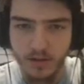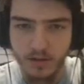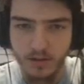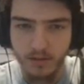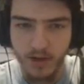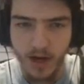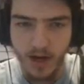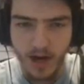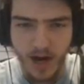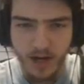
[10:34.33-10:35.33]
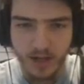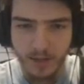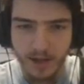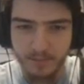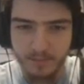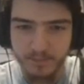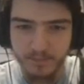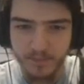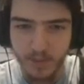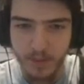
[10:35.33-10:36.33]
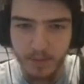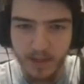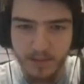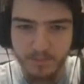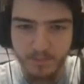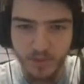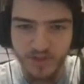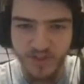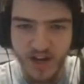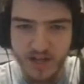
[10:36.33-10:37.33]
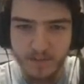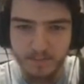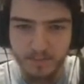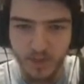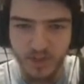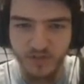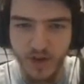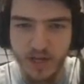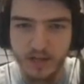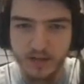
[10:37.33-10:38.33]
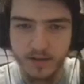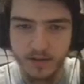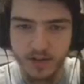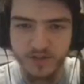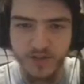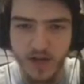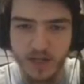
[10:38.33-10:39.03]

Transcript: Come on. Come on, buddy. Let's fight. Let's fight. Let's fight.